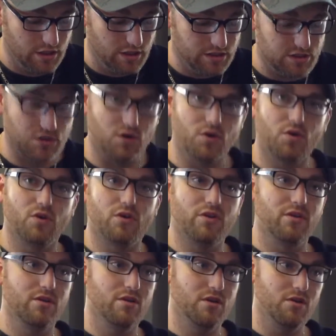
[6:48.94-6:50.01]
So
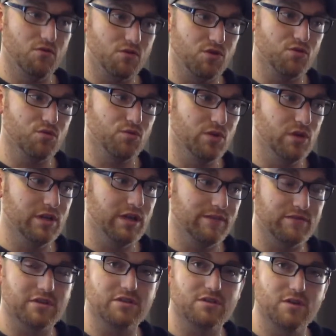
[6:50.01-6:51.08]
you really have
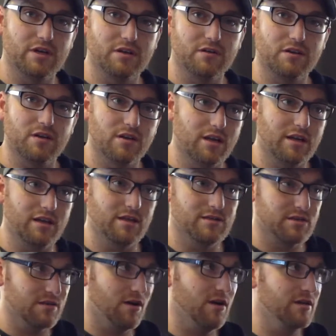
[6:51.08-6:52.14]
to strengthen. It's
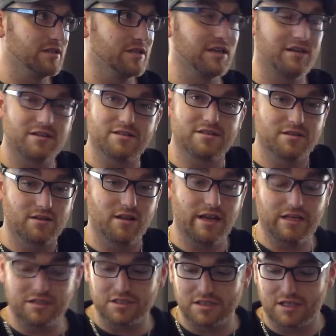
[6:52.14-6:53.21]
hard to say because
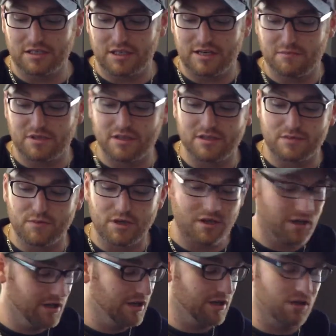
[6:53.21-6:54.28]
actually John Gom said this to me.
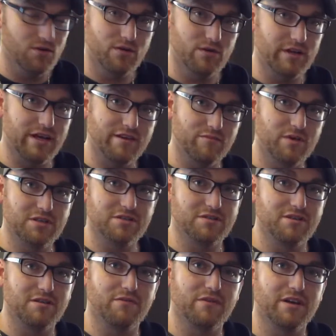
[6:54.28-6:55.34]
You don't really have muscles in
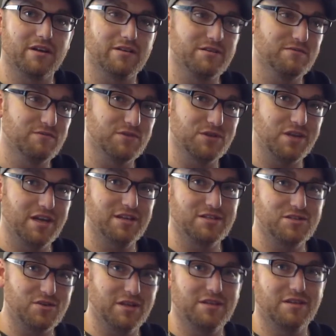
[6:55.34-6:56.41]
your fingers, so you can't
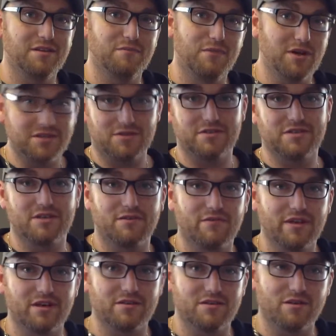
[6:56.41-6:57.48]
strengthen the muscles in your
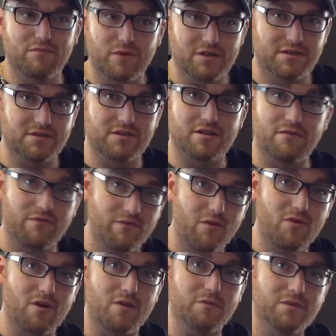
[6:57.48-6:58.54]
fingers. You have muscles in your
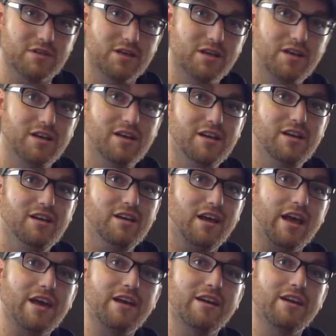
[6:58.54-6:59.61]
forearms,
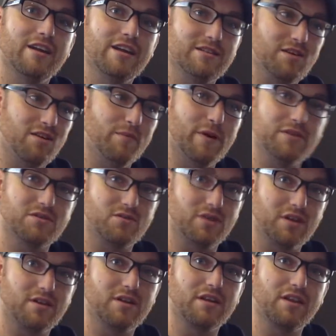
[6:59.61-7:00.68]
and it's all about
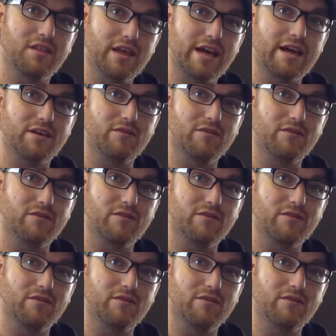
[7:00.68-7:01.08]
strengthening that.